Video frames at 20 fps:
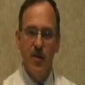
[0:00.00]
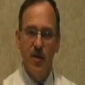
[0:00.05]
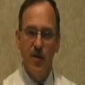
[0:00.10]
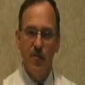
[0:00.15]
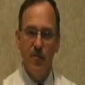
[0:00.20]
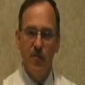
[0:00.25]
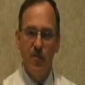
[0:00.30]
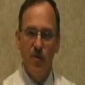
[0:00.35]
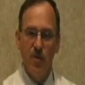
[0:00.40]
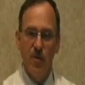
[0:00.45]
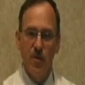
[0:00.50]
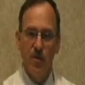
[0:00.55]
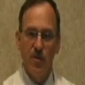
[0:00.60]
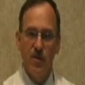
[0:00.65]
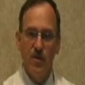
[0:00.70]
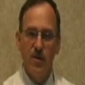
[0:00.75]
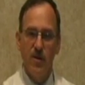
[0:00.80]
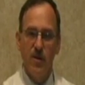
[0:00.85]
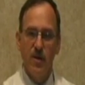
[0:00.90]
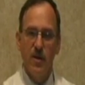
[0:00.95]
Therefore,
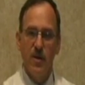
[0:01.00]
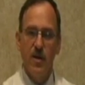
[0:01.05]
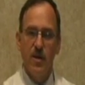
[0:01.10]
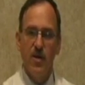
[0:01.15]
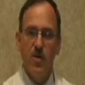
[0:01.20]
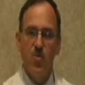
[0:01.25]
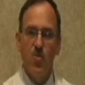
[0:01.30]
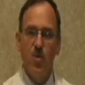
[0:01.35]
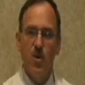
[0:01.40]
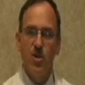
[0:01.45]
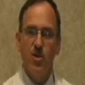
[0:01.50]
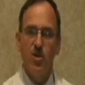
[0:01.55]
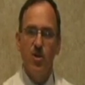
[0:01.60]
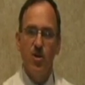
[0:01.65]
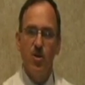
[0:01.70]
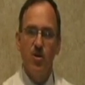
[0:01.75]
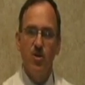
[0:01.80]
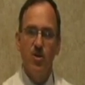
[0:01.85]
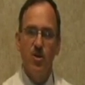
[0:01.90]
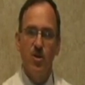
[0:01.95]
one
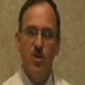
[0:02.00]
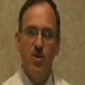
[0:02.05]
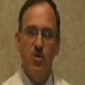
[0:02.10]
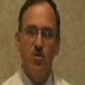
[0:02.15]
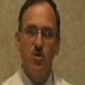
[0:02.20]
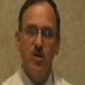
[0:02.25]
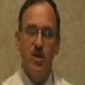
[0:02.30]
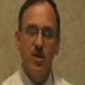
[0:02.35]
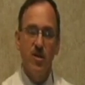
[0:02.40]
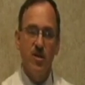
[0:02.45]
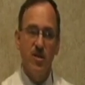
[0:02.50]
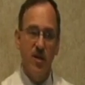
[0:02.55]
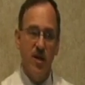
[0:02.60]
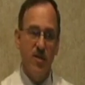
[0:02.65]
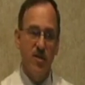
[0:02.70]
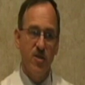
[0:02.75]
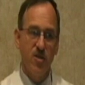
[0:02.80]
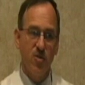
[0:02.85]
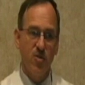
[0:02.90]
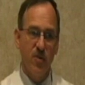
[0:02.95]
should also use
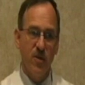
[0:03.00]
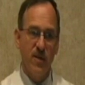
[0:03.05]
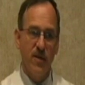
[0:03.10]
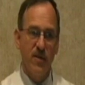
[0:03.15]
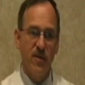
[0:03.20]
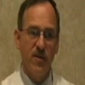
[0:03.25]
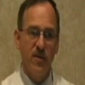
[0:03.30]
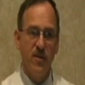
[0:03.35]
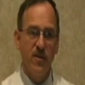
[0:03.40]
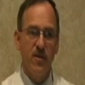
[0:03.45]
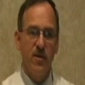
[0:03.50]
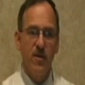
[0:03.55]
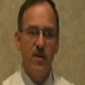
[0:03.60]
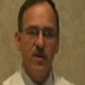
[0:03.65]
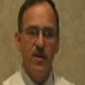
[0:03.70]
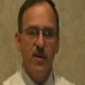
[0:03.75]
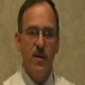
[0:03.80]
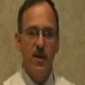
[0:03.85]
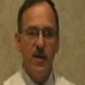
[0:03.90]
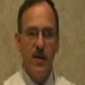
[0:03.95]
sunscreen
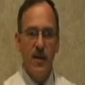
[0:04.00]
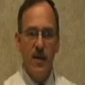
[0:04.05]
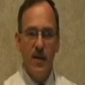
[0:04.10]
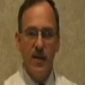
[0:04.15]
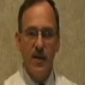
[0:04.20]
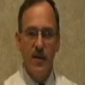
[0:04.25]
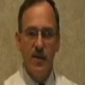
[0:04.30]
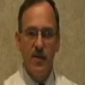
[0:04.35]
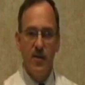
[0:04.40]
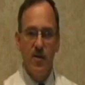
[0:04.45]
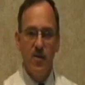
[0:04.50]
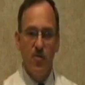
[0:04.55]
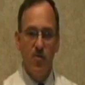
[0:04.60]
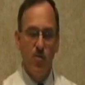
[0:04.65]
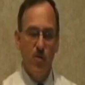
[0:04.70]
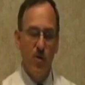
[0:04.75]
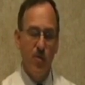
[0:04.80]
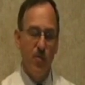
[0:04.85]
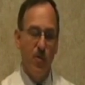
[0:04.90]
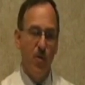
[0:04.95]
and
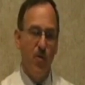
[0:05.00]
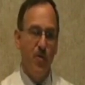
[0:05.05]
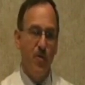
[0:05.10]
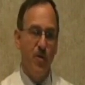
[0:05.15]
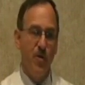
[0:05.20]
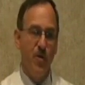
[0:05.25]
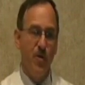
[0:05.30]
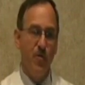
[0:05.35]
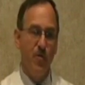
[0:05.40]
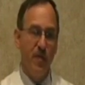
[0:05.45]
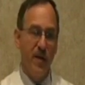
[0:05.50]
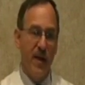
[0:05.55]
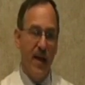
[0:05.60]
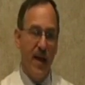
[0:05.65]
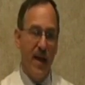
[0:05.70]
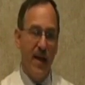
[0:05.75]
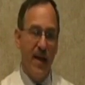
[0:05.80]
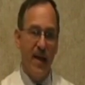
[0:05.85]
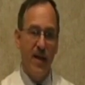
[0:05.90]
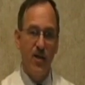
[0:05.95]
with both
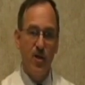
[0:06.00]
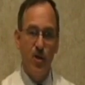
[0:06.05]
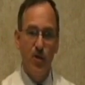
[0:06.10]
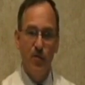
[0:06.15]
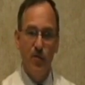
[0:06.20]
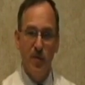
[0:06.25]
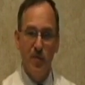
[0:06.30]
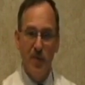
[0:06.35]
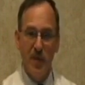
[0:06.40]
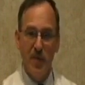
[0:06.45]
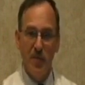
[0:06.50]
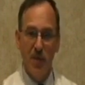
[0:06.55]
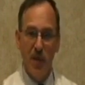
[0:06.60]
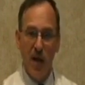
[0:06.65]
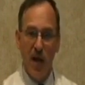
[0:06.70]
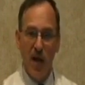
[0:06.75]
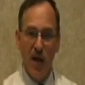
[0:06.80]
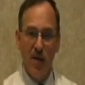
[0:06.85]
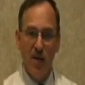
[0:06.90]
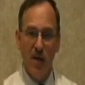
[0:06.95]
UVA and UVB
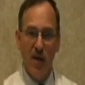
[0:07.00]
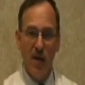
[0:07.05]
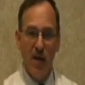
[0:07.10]
block.